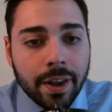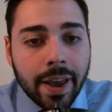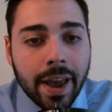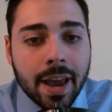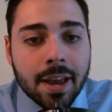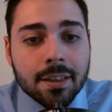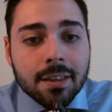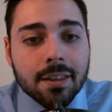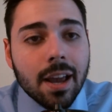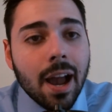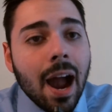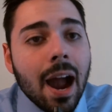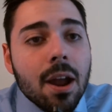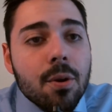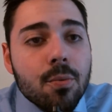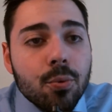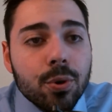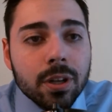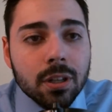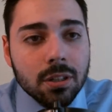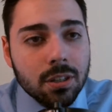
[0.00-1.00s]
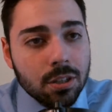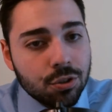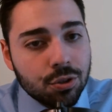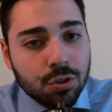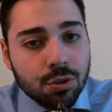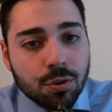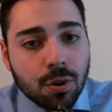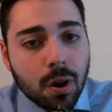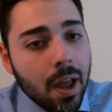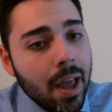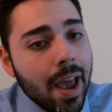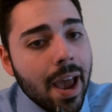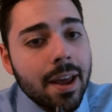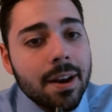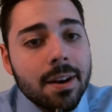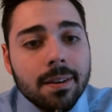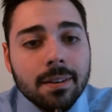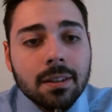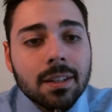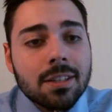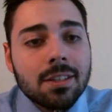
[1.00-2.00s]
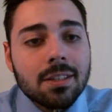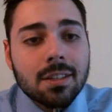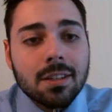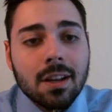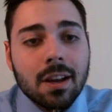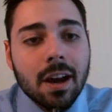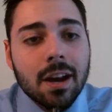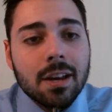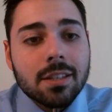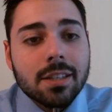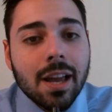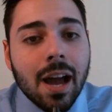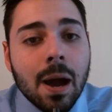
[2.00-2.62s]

And I really do. And listen, guys,